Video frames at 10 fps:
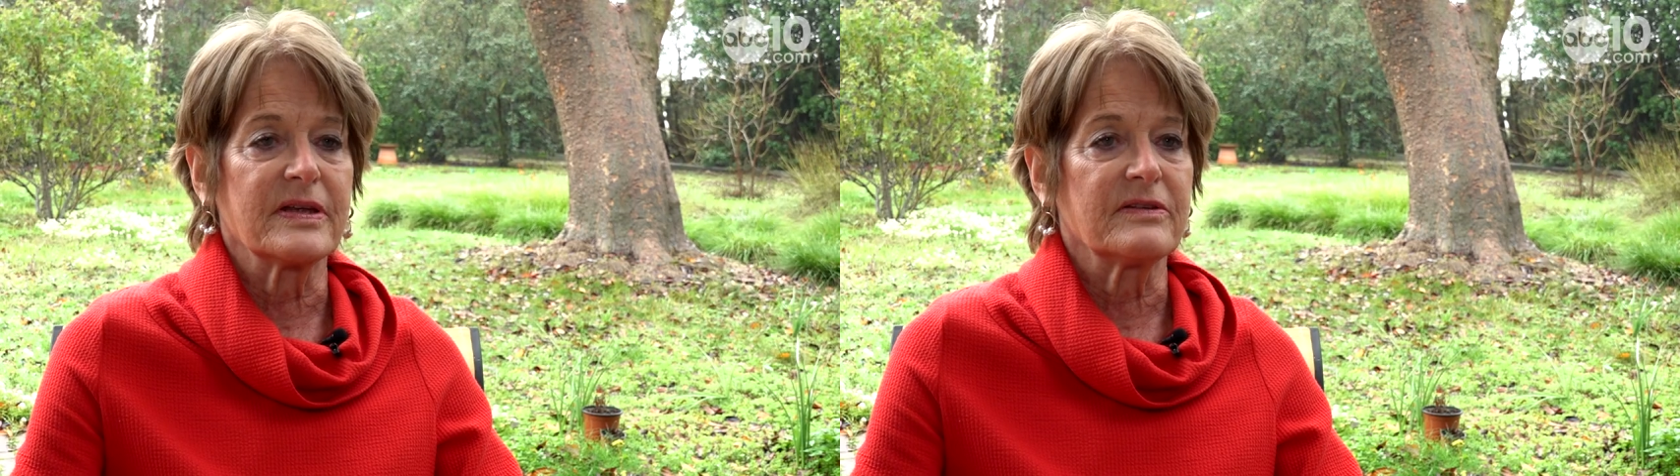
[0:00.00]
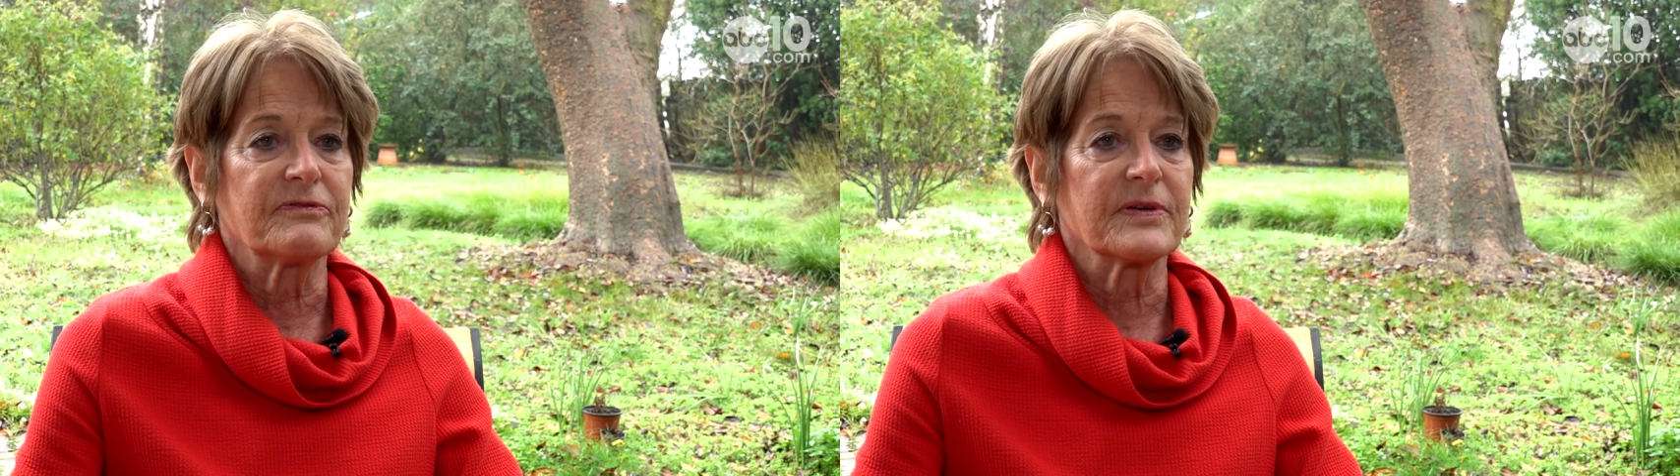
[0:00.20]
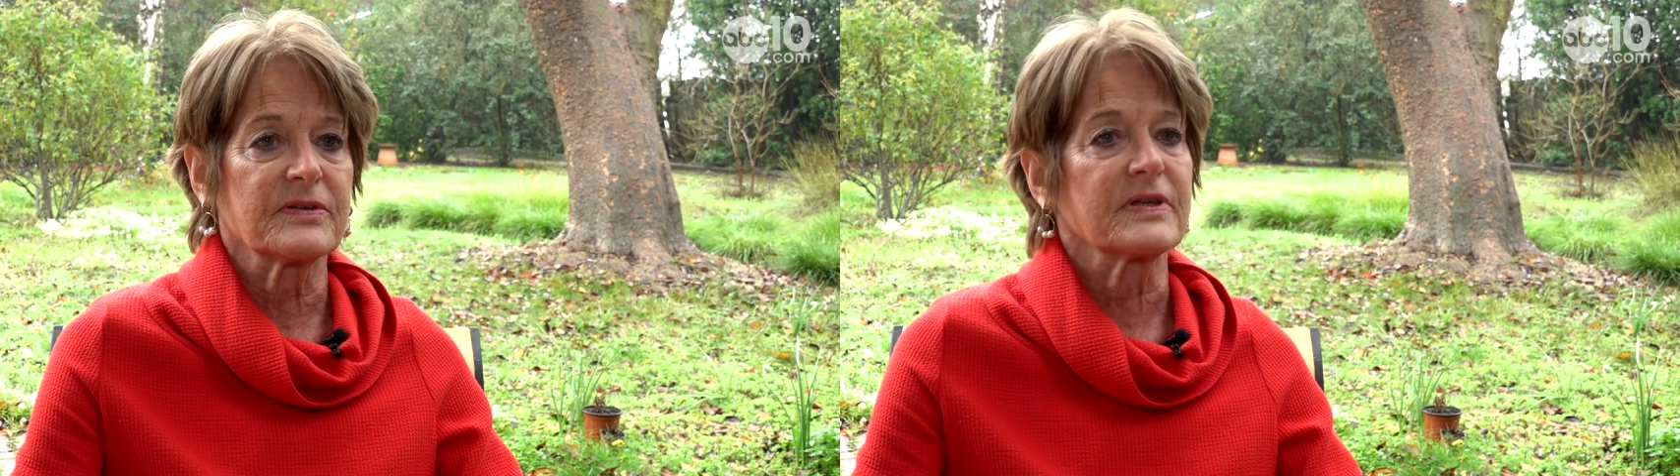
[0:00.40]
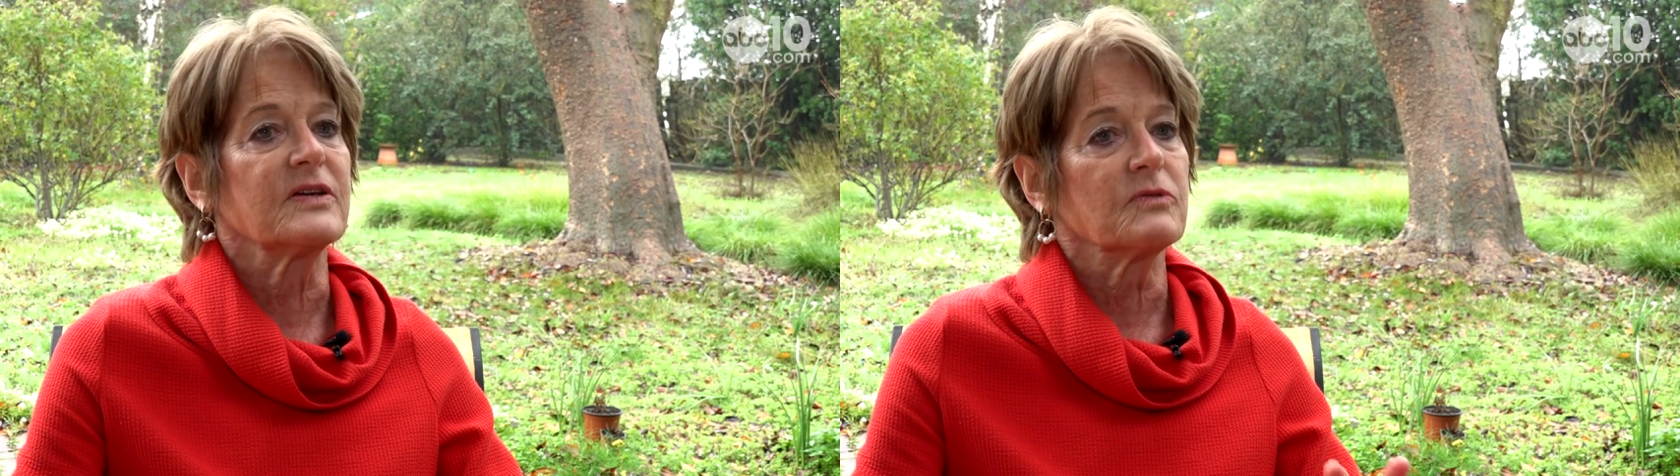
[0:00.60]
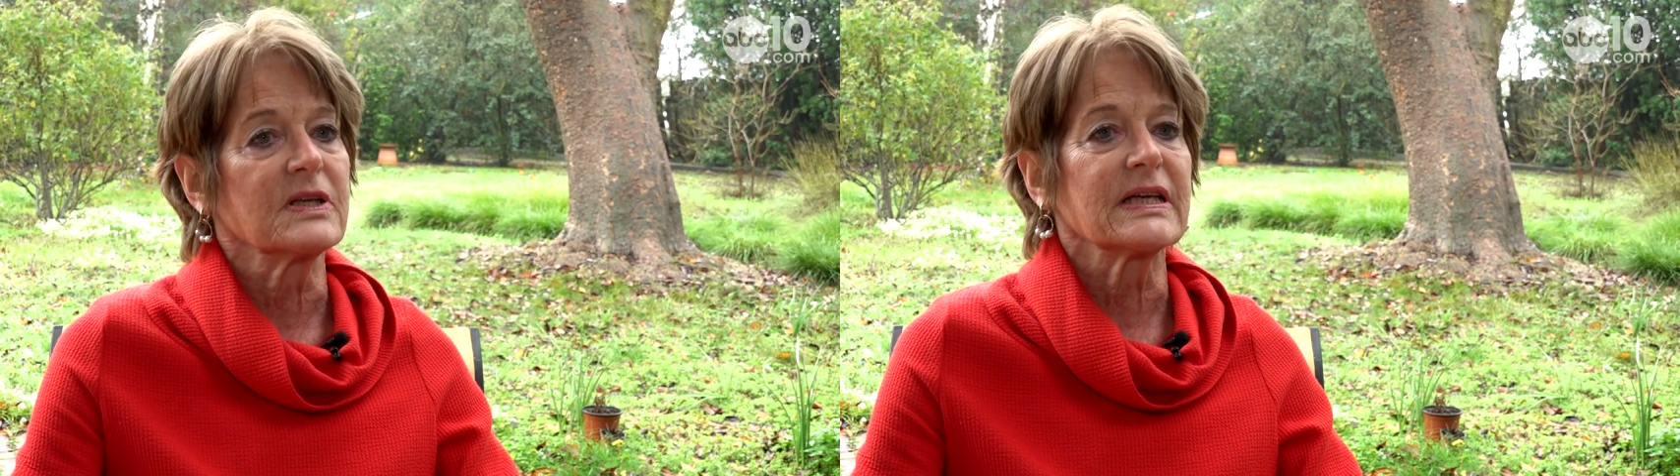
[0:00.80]
he felt
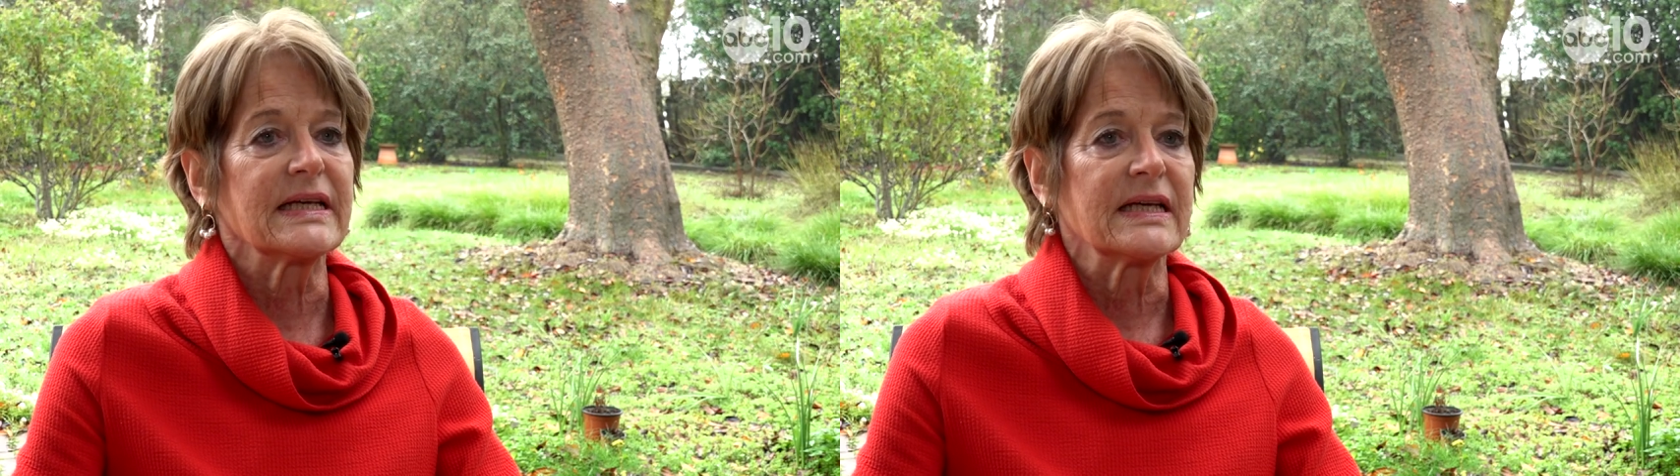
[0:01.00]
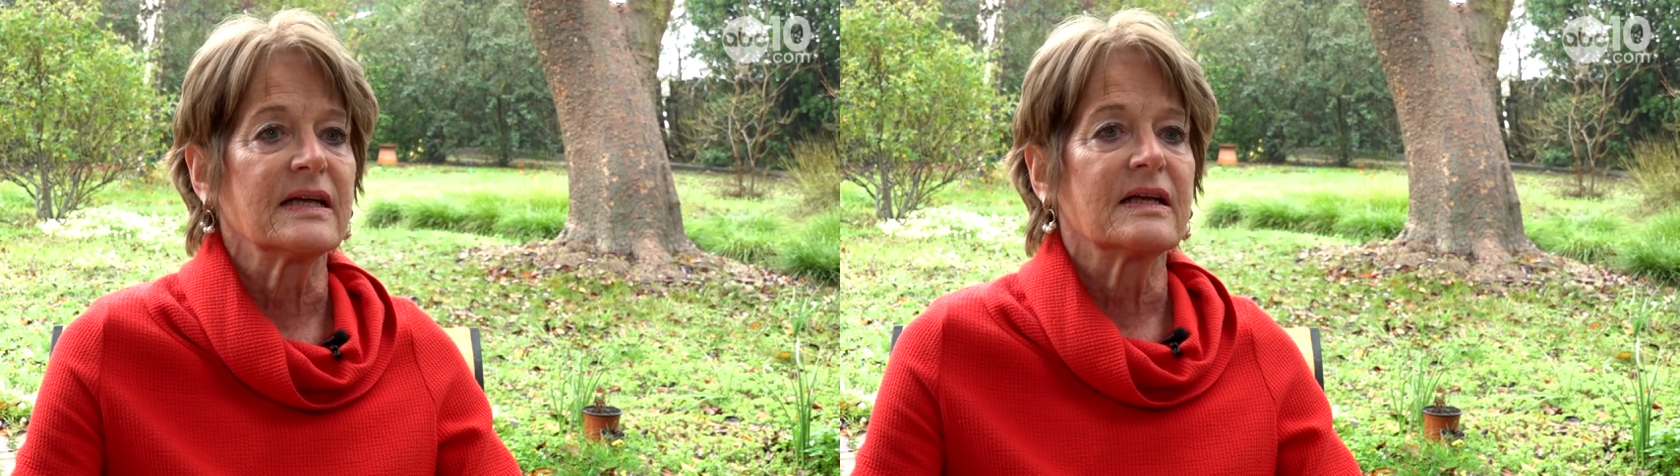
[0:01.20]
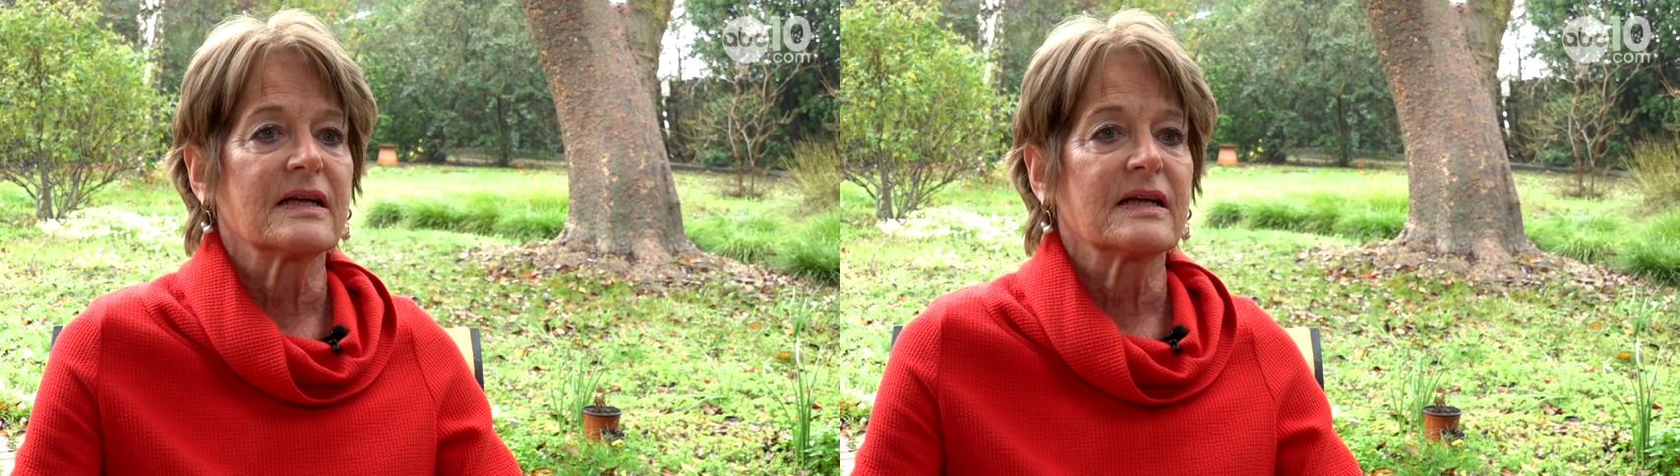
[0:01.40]
he really